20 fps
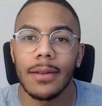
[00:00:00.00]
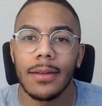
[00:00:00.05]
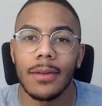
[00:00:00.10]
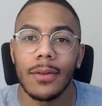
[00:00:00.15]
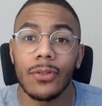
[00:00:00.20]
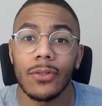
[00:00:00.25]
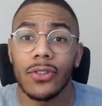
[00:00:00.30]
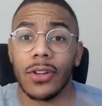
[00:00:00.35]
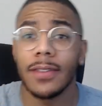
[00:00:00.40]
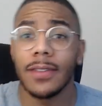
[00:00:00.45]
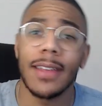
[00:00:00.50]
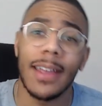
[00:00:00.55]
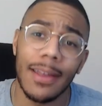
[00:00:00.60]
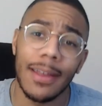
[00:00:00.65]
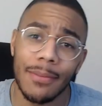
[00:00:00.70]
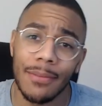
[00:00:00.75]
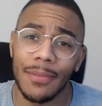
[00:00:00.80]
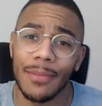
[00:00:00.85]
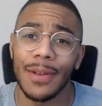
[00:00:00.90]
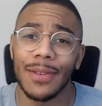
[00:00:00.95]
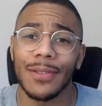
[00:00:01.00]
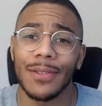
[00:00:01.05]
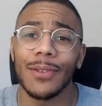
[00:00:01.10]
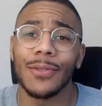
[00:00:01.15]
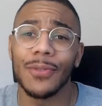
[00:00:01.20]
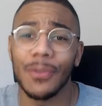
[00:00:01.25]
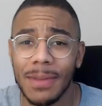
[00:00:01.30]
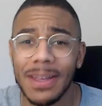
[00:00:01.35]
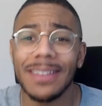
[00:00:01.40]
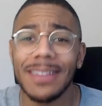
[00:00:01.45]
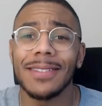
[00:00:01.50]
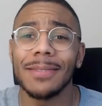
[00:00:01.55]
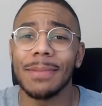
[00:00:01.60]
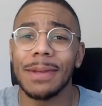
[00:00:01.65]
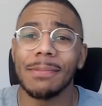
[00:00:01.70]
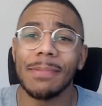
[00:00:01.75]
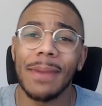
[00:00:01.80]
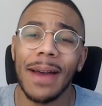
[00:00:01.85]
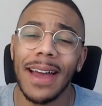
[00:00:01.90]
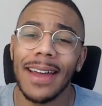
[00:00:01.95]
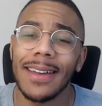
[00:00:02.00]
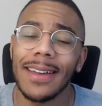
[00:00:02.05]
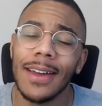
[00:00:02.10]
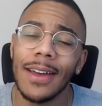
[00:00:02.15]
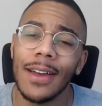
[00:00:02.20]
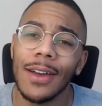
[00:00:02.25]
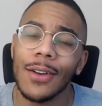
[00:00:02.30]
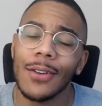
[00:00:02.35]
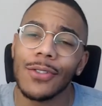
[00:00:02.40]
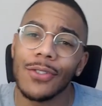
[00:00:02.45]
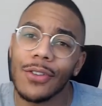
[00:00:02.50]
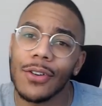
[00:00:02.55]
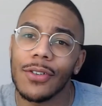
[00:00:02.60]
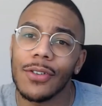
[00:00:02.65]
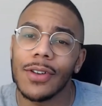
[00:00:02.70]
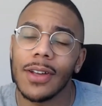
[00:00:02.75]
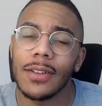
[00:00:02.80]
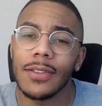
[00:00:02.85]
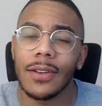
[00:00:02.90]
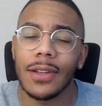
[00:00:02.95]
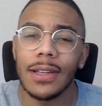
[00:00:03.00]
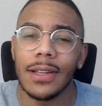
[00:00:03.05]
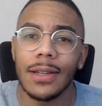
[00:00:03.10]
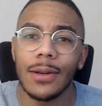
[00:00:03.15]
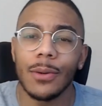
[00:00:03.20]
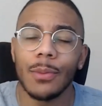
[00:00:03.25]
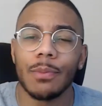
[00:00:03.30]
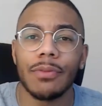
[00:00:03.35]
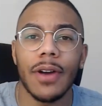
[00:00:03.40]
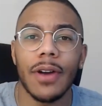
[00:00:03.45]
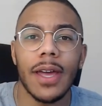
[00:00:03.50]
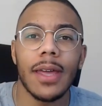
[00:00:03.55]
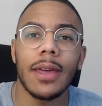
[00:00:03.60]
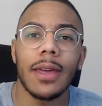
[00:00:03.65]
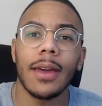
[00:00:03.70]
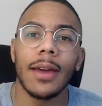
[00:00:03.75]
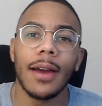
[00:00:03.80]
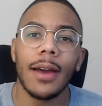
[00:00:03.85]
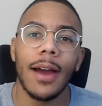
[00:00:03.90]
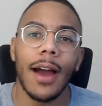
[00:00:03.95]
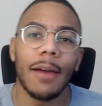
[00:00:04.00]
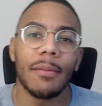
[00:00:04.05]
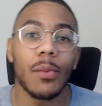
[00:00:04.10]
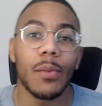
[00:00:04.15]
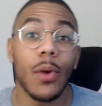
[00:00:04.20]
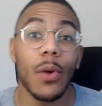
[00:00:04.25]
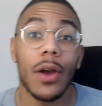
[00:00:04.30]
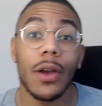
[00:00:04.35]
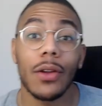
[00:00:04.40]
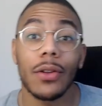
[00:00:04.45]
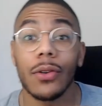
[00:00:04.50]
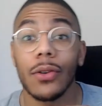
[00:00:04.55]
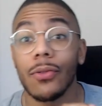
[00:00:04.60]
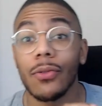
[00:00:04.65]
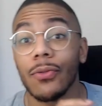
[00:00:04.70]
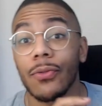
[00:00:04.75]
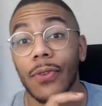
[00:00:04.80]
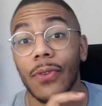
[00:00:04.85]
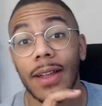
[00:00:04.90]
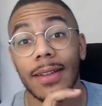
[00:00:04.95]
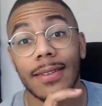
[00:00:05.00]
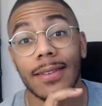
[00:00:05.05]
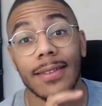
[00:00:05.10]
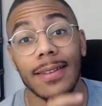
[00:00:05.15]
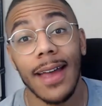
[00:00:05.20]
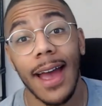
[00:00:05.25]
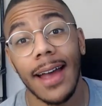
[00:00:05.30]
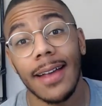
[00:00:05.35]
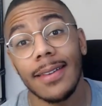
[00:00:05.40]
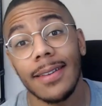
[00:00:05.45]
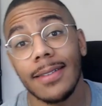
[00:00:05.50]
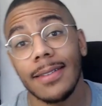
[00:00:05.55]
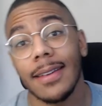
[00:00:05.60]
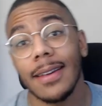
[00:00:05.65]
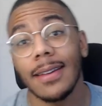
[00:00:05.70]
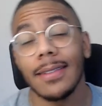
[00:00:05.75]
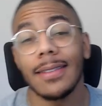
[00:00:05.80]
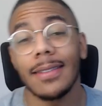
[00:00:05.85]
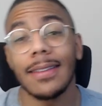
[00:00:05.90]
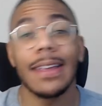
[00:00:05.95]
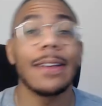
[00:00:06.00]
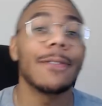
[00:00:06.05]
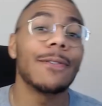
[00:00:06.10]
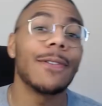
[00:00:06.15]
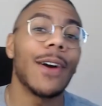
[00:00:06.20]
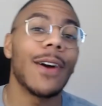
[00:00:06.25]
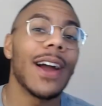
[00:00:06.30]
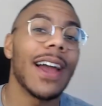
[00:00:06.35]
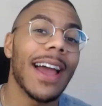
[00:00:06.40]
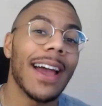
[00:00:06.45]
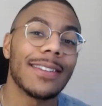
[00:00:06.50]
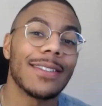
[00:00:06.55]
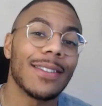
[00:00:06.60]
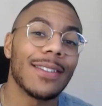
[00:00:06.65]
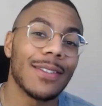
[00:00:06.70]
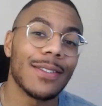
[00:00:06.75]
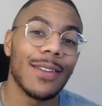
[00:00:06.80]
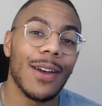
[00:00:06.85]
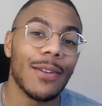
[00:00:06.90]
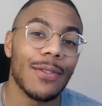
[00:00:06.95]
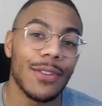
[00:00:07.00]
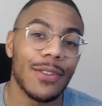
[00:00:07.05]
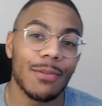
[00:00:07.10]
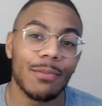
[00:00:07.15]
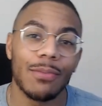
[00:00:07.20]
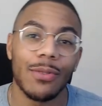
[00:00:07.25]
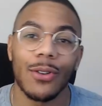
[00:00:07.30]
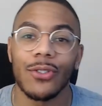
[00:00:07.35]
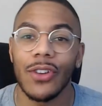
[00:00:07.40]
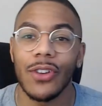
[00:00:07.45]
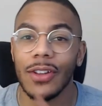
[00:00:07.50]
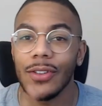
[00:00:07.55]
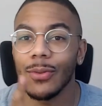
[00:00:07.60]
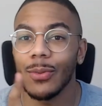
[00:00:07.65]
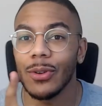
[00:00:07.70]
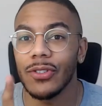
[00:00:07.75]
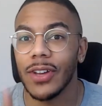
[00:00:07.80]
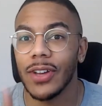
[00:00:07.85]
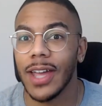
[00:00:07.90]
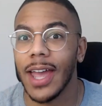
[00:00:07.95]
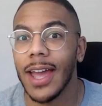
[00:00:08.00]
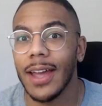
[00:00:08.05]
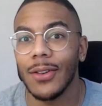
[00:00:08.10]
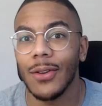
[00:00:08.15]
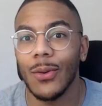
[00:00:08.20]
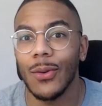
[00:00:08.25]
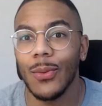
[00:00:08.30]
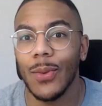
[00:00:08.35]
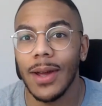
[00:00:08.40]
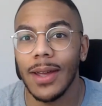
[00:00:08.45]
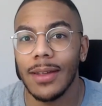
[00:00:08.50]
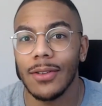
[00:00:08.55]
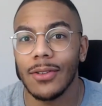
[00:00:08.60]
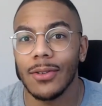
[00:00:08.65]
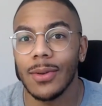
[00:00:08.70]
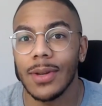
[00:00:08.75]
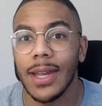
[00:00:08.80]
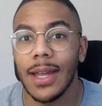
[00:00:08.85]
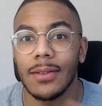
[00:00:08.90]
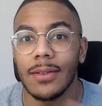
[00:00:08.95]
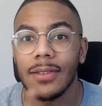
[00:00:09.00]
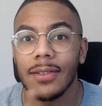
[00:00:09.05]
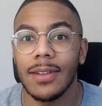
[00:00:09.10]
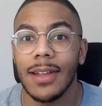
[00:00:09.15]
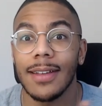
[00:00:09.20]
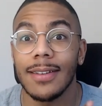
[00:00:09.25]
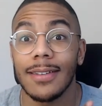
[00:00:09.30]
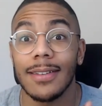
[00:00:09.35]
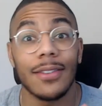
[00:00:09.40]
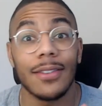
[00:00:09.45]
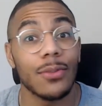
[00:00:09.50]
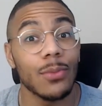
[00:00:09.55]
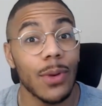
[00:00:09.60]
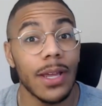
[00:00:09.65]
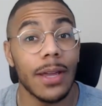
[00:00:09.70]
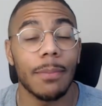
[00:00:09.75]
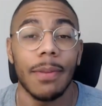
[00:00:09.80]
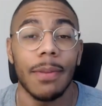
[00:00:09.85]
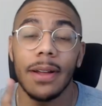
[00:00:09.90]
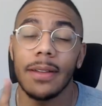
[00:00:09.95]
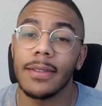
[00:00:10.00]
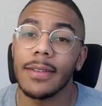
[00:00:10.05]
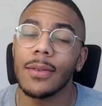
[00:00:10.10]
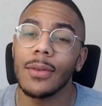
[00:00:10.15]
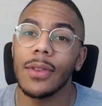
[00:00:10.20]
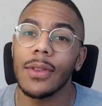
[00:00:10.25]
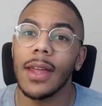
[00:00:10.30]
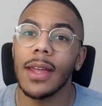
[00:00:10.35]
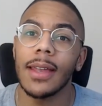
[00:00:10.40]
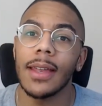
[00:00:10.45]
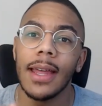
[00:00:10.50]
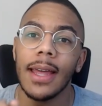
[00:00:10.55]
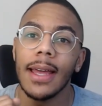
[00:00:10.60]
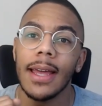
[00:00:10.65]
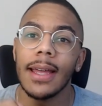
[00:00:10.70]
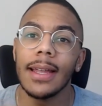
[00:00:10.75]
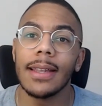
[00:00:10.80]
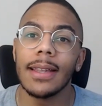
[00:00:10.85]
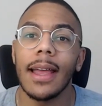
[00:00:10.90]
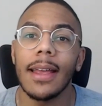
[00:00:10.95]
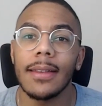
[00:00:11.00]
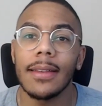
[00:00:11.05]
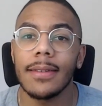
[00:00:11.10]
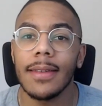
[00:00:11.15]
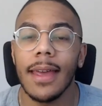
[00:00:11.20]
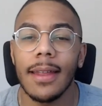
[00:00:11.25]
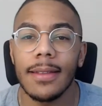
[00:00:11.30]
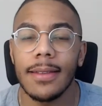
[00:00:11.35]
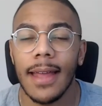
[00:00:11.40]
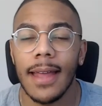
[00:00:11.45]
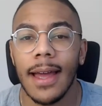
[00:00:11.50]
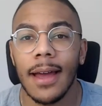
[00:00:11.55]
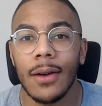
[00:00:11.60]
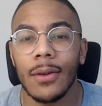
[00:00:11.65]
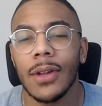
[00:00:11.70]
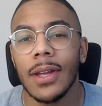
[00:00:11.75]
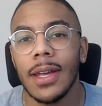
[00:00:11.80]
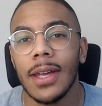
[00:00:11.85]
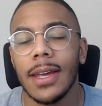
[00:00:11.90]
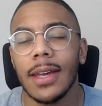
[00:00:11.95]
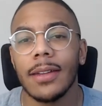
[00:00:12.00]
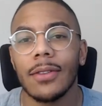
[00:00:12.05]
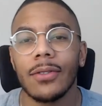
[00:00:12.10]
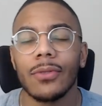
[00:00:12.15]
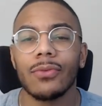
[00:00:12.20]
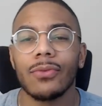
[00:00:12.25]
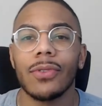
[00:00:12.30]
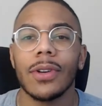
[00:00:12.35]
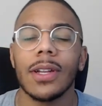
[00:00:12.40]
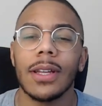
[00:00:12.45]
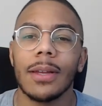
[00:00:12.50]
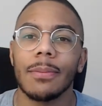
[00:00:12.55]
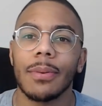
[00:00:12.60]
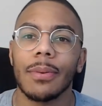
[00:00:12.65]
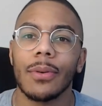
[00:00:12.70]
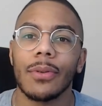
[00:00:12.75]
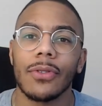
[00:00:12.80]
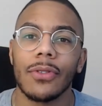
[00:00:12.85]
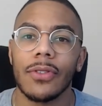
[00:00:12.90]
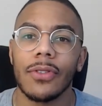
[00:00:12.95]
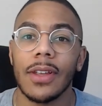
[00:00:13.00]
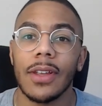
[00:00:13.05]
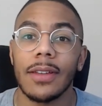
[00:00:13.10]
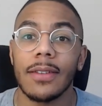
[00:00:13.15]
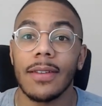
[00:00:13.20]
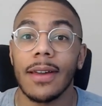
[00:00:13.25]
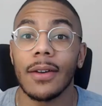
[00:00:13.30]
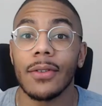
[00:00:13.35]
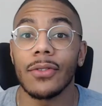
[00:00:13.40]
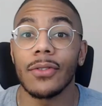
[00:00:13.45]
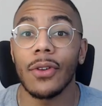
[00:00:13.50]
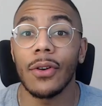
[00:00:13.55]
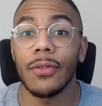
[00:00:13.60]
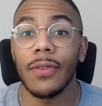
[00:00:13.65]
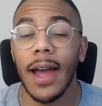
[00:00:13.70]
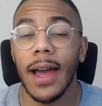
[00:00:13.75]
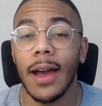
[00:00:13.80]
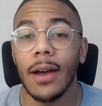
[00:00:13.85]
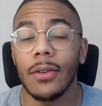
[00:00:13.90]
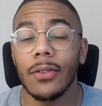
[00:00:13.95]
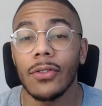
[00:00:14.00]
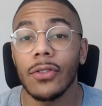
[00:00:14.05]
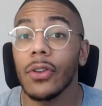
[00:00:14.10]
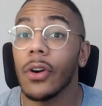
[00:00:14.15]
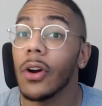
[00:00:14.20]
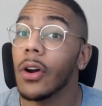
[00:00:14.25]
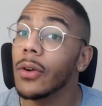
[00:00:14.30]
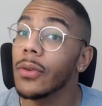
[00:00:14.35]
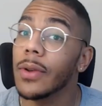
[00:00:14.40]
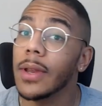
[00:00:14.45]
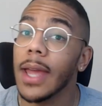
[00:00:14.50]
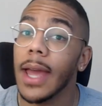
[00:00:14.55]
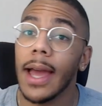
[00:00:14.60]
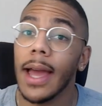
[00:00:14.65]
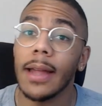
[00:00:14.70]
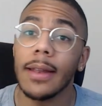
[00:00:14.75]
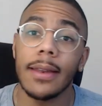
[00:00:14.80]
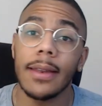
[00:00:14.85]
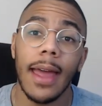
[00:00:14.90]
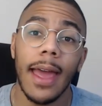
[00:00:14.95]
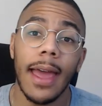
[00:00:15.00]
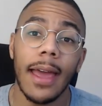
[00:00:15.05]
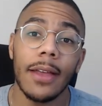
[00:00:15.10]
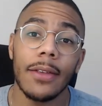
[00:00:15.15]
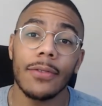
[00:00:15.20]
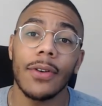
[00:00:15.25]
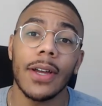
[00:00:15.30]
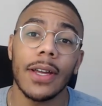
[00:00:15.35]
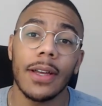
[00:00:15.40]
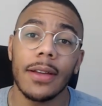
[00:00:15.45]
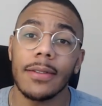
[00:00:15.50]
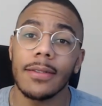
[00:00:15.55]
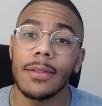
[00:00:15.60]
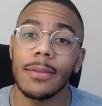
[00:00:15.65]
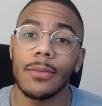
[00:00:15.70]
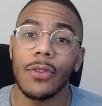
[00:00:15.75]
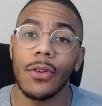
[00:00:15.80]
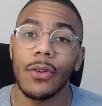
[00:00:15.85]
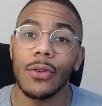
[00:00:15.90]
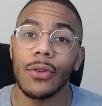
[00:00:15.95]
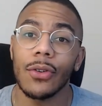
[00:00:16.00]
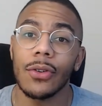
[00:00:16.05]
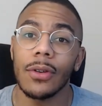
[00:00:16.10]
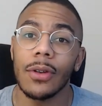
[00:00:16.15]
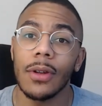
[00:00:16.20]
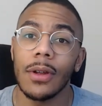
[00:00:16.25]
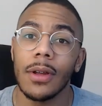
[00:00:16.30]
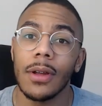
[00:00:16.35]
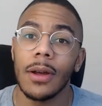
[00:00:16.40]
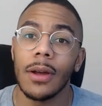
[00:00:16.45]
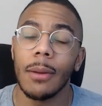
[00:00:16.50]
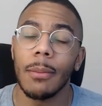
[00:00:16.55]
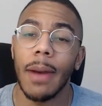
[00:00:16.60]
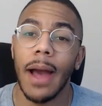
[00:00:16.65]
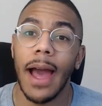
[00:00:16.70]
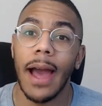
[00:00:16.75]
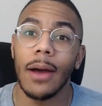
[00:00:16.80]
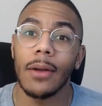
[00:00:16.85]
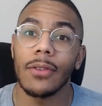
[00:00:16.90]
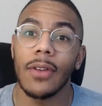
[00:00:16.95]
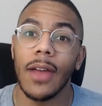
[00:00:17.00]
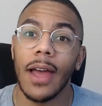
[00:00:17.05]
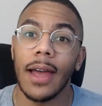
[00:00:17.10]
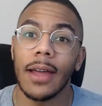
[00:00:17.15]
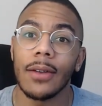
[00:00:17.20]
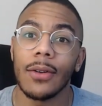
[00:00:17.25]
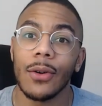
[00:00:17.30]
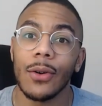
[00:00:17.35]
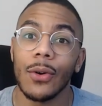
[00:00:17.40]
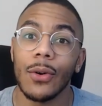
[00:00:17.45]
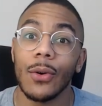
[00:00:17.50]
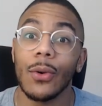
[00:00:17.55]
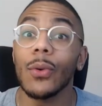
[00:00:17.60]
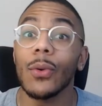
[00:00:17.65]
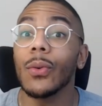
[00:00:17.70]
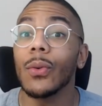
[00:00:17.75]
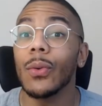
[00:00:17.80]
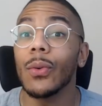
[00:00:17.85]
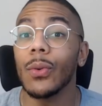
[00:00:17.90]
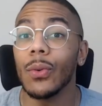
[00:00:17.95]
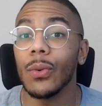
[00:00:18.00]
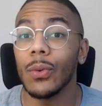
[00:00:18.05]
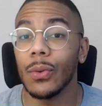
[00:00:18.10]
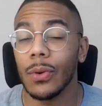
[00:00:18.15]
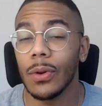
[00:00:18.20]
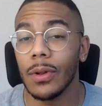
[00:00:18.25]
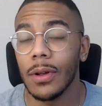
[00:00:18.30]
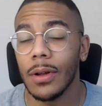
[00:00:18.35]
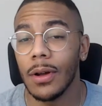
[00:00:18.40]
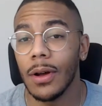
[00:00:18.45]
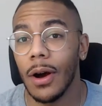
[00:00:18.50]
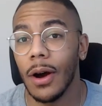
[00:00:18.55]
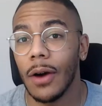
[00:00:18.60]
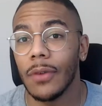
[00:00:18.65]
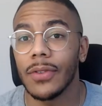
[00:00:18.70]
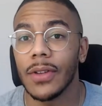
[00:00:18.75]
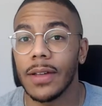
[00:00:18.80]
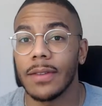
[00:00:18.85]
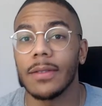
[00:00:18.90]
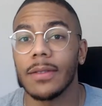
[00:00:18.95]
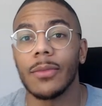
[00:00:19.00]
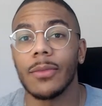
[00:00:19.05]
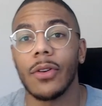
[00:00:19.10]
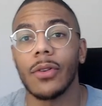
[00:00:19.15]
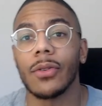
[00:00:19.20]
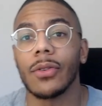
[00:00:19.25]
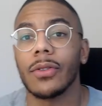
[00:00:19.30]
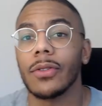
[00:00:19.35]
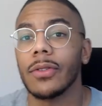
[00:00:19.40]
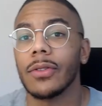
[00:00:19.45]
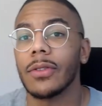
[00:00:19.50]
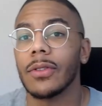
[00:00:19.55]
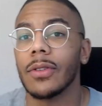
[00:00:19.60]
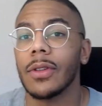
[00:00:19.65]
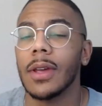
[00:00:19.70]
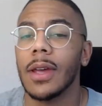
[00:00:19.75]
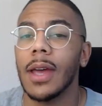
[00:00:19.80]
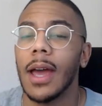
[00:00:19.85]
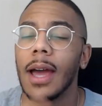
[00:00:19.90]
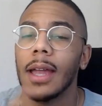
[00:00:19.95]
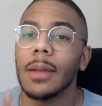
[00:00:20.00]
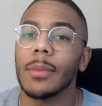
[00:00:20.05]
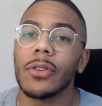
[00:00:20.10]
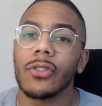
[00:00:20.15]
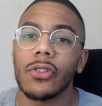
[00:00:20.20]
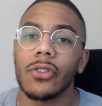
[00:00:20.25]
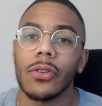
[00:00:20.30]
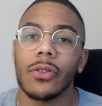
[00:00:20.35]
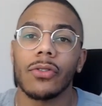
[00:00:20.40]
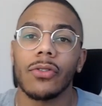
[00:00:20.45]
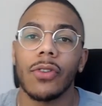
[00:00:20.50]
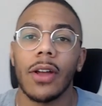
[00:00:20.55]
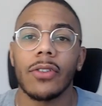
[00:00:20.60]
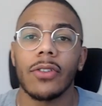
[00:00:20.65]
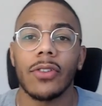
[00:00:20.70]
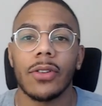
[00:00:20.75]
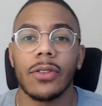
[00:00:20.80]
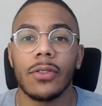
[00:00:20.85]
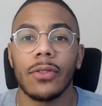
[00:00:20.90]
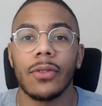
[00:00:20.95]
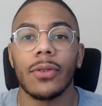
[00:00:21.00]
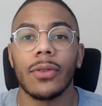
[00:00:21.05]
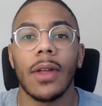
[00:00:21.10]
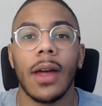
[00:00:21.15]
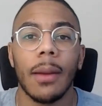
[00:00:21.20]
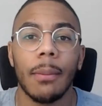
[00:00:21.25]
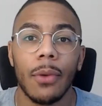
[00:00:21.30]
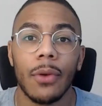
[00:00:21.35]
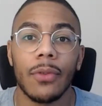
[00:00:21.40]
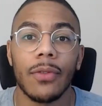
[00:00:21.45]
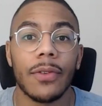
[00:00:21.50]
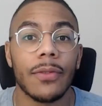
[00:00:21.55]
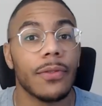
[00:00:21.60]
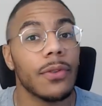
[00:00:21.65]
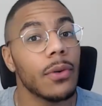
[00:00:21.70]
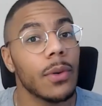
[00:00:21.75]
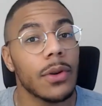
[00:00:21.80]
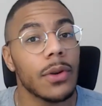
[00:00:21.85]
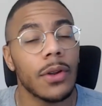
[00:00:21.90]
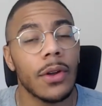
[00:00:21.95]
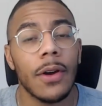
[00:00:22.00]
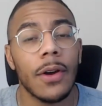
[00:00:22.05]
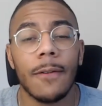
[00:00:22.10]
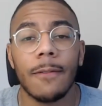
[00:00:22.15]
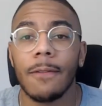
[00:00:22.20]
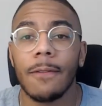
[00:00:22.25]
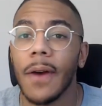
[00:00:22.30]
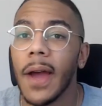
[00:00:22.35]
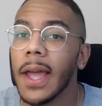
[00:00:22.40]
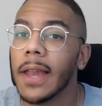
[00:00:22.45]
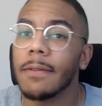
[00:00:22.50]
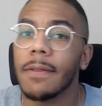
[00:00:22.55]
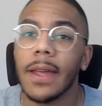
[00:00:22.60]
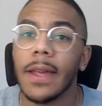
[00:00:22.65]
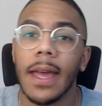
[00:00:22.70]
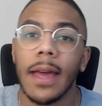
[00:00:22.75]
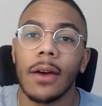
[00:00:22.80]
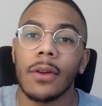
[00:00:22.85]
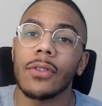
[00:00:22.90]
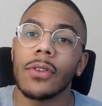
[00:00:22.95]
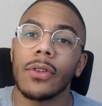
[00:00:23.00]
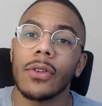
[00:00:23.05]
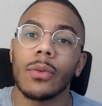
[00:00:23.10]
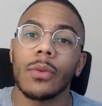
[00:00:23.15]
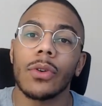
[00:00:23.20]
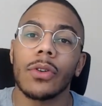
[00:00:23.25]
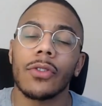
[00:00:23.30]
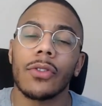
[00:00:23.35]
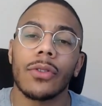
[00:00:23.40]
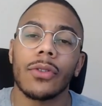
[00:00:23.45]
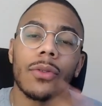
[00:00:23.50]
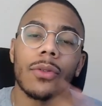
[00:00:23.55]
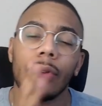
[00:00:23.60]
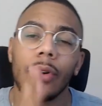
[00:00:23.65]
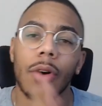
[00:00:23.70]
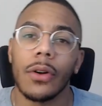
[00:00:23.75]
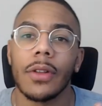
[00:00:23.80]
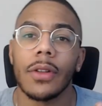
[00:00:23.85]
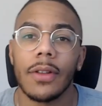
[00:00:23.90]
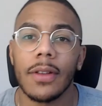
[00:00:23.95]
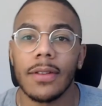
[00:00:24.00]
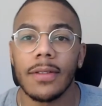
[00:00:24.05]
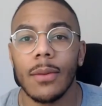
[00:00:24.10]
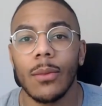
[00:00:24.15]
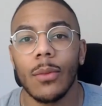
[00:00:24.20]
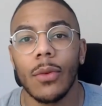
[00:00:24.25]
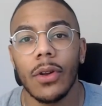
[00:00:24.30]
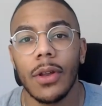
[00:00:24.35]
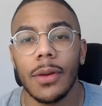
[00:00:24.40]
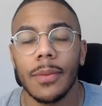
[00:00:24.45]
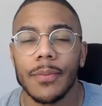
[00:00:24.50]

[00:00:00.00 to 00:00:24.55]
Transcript: What should I say, it's good for me to be back. Sorry I took a little break. I've been working on a fantastic DeFi as a service project, which I cannot wait to announce later this week. But until then, let's get down into really important details of how to not only add XY custom token, but how to add all of the custom tokens. And I'm going to show you the strategy to do that moving forward for anything else that you want to do on a D'CENT wallet.